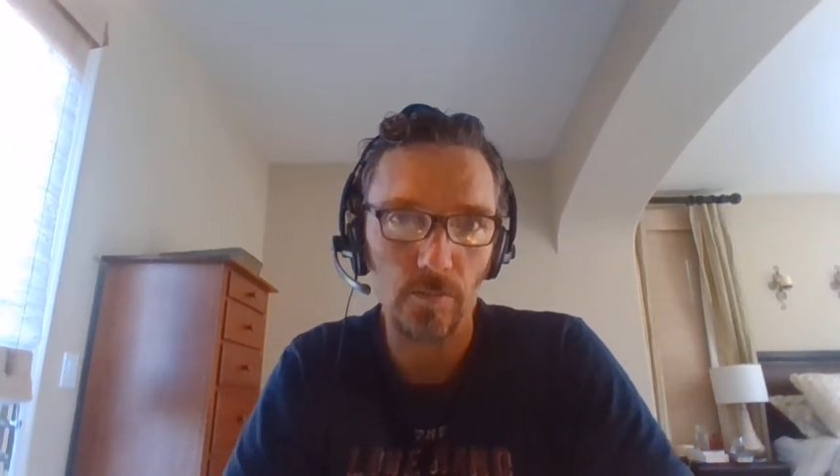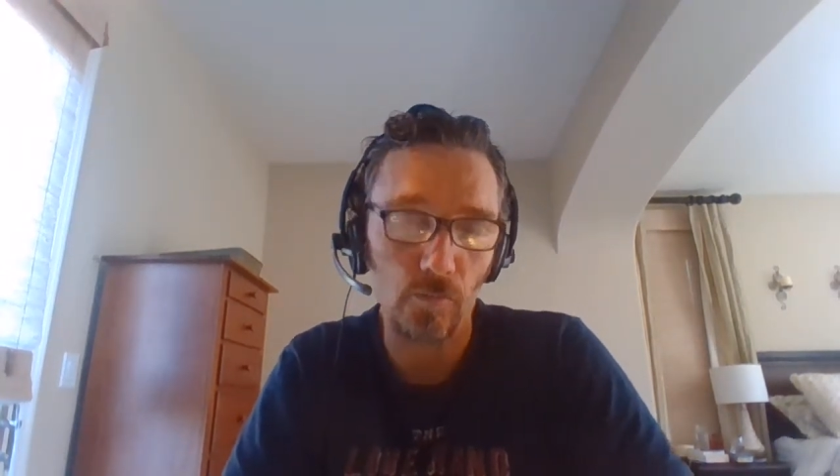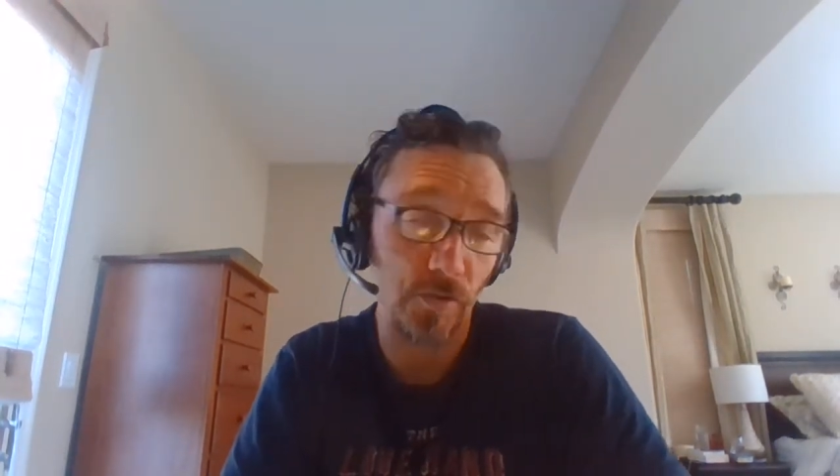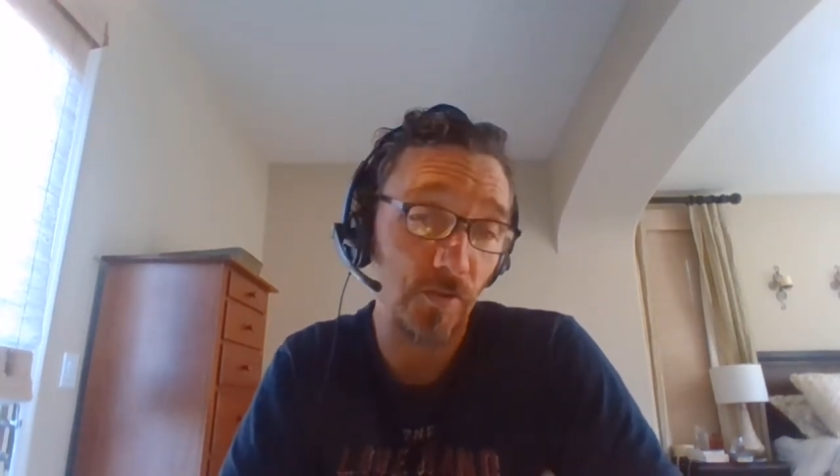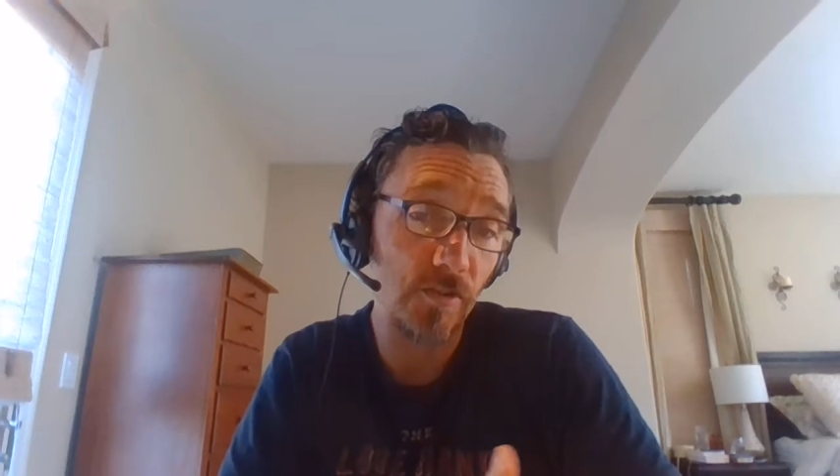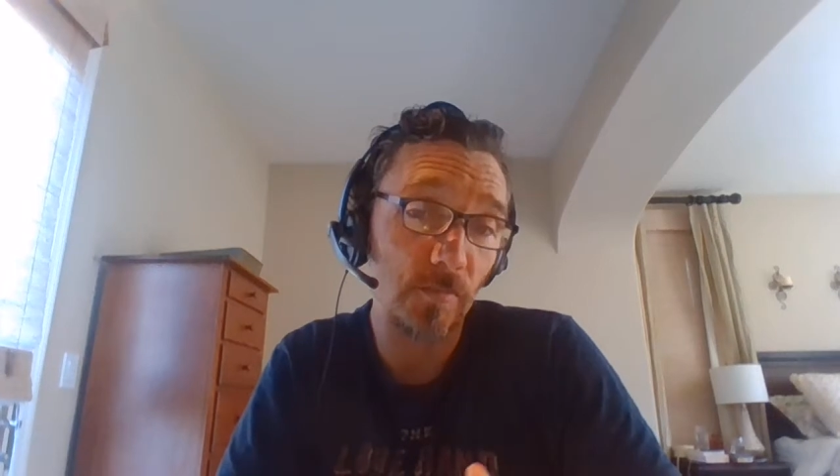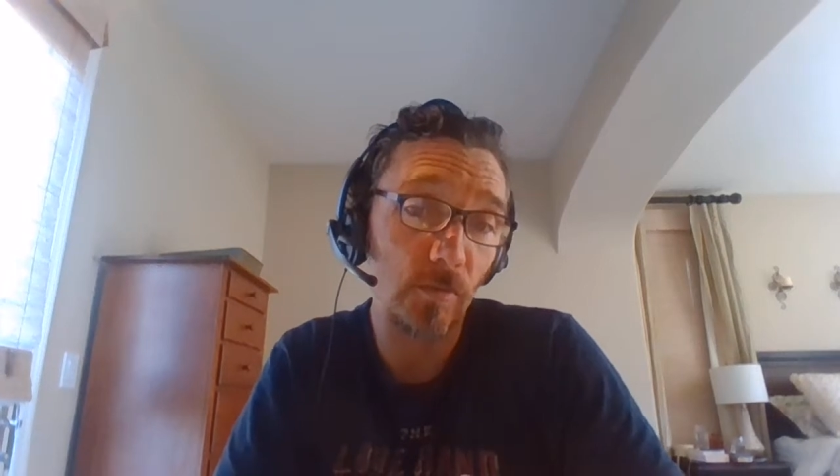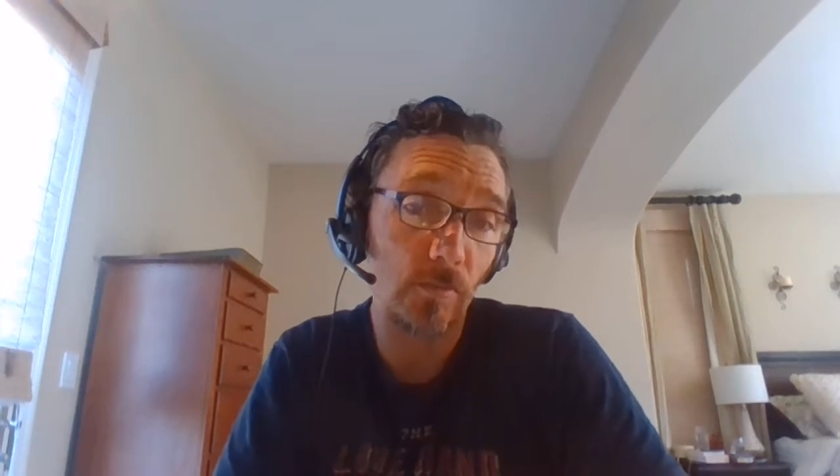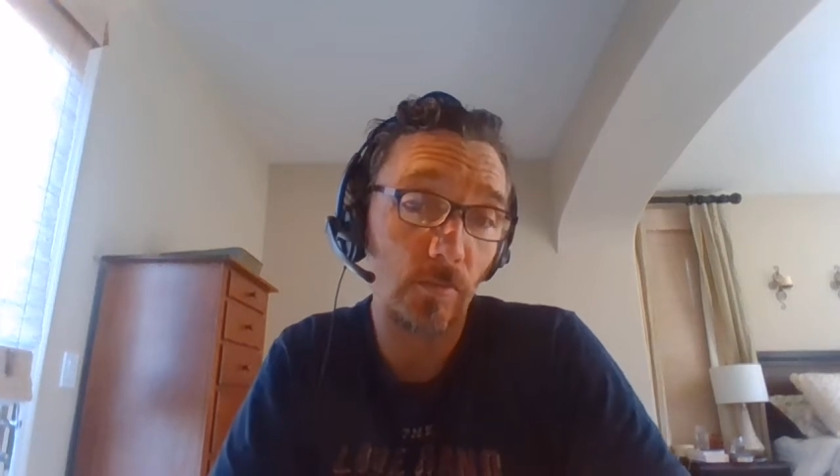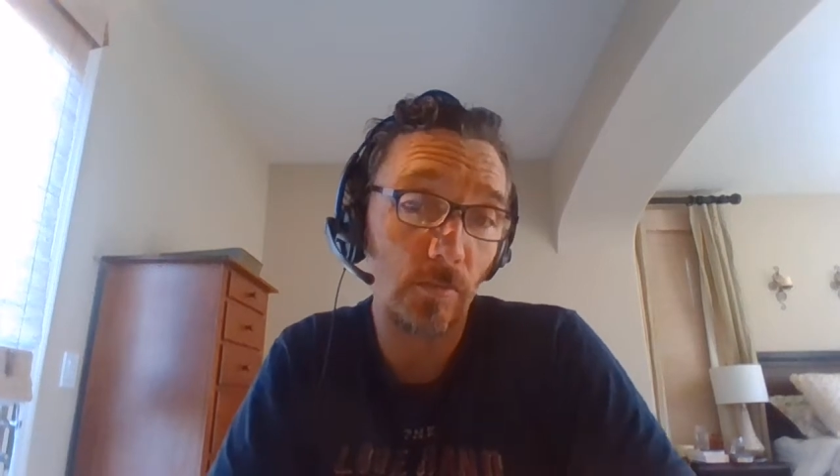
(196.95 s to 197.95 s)
reduce
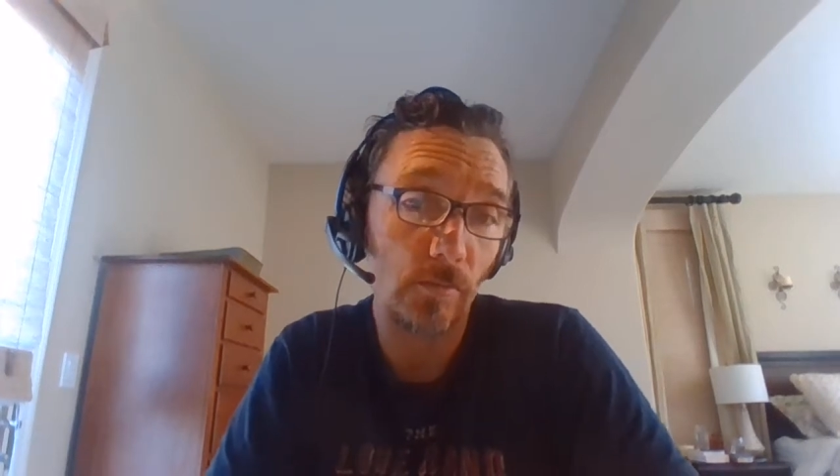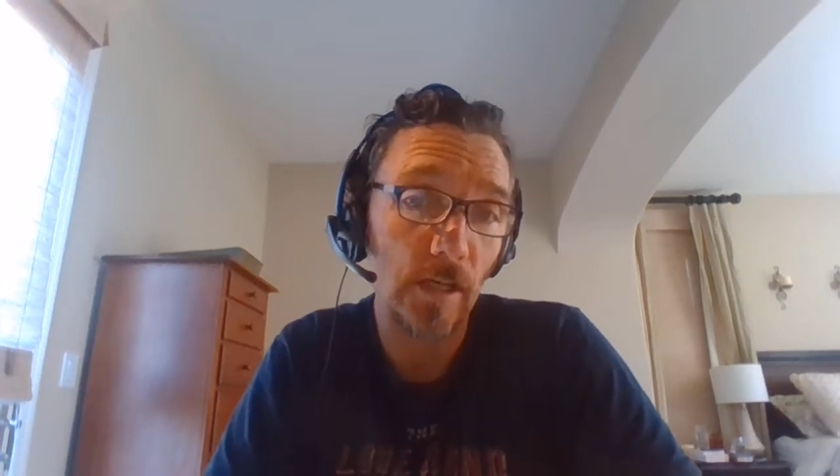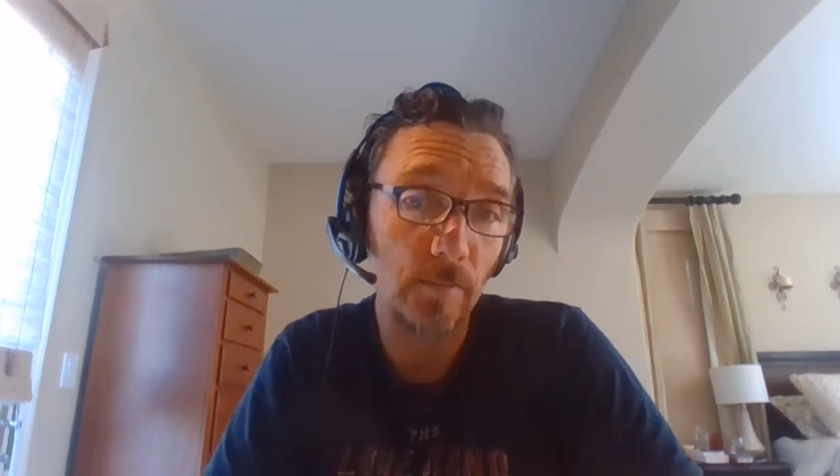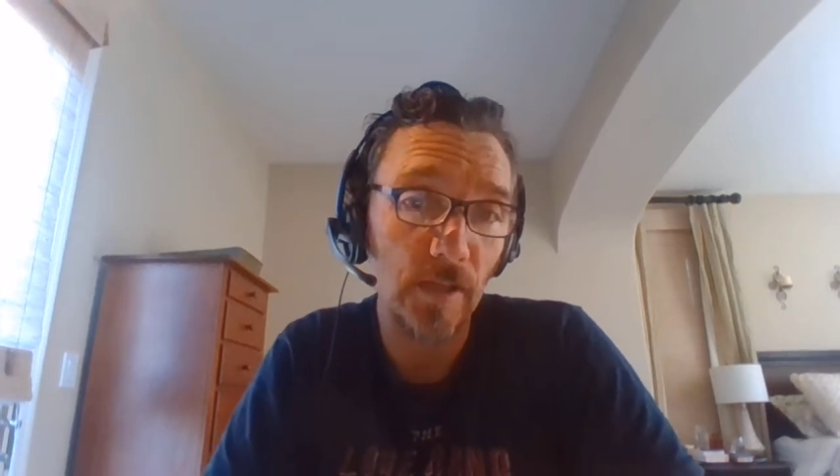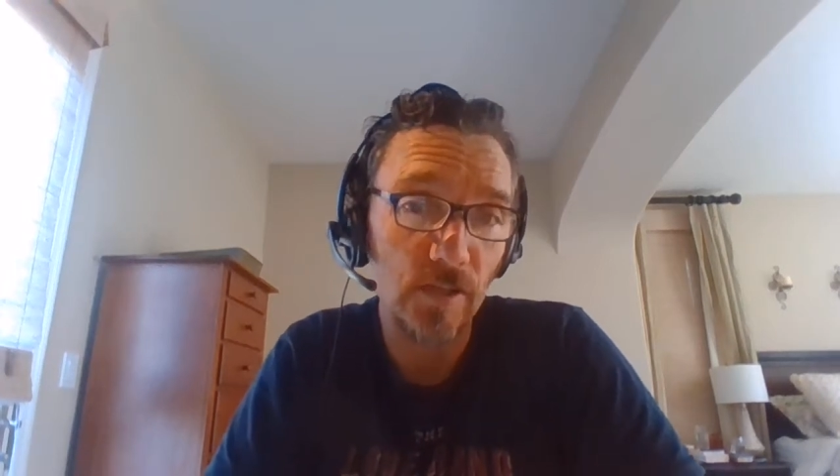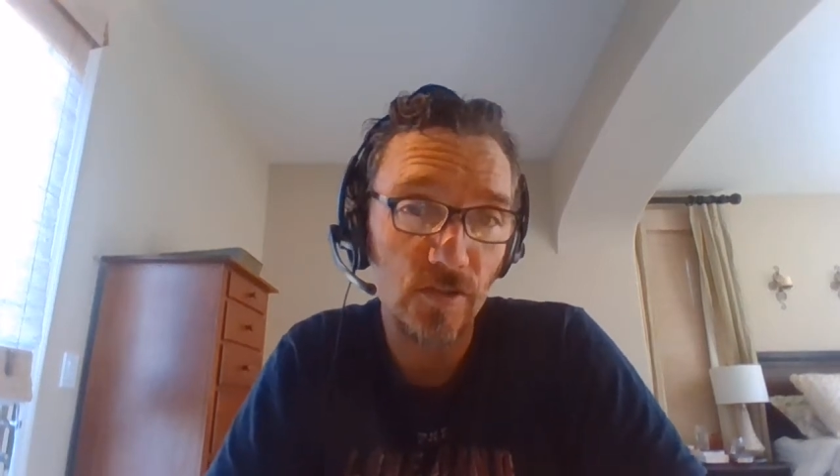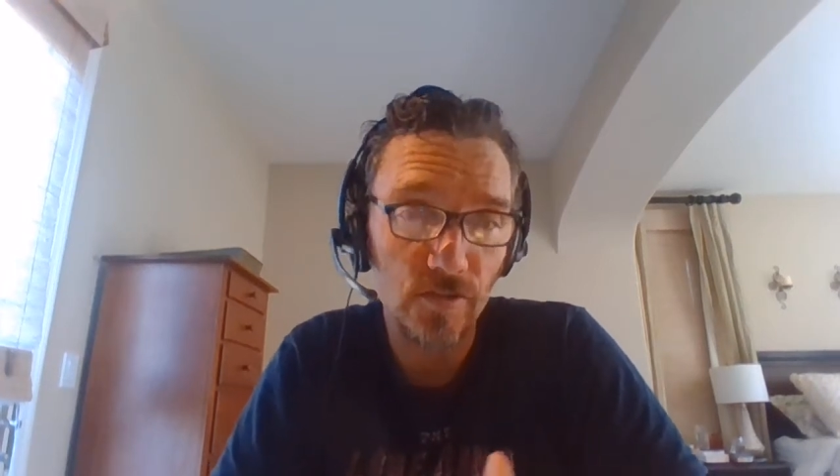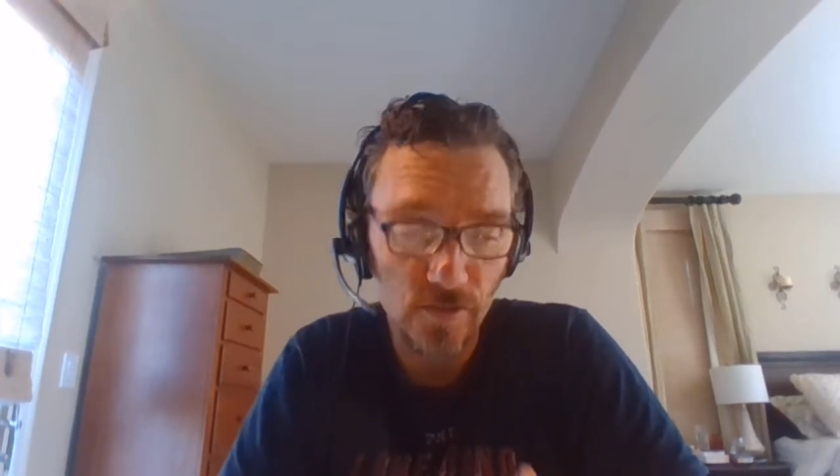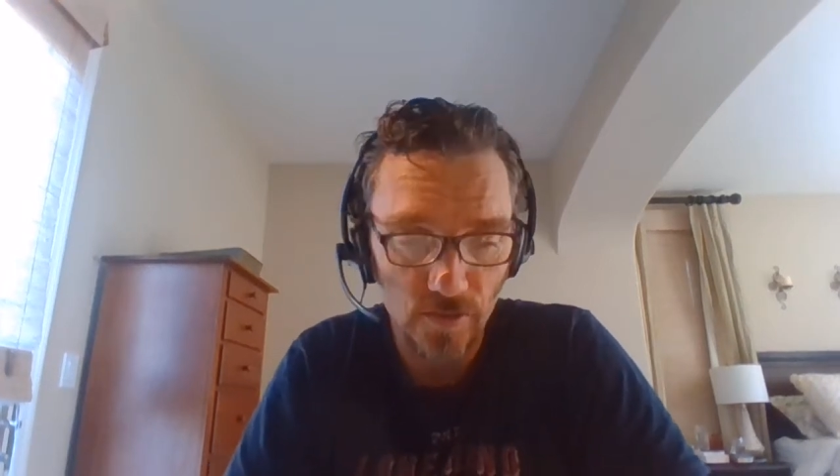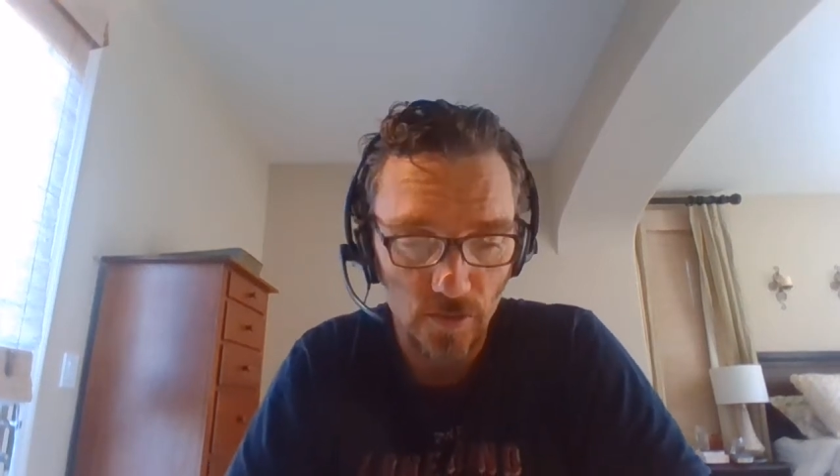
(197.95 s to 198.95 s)
some
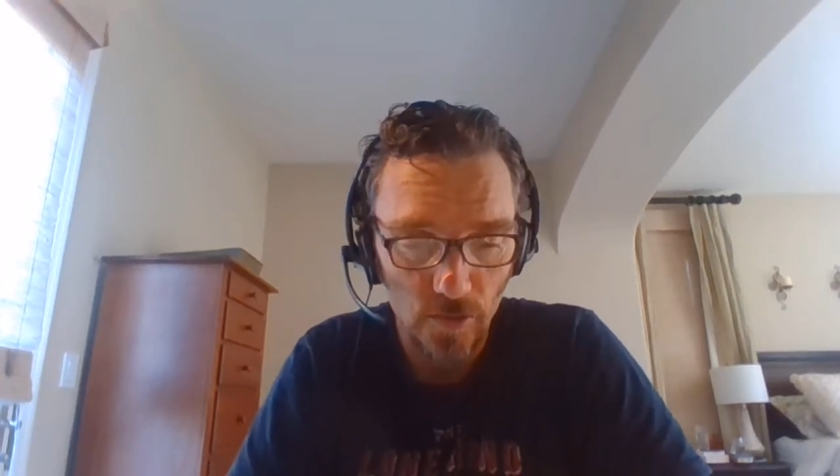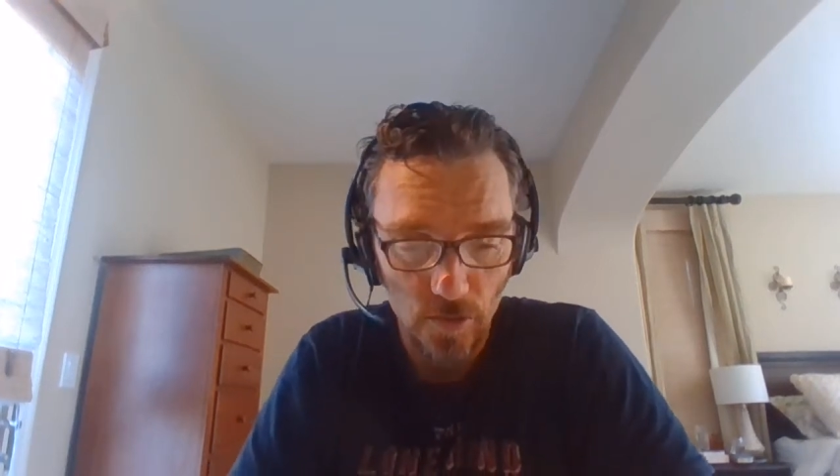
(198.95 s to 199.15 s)
recommendations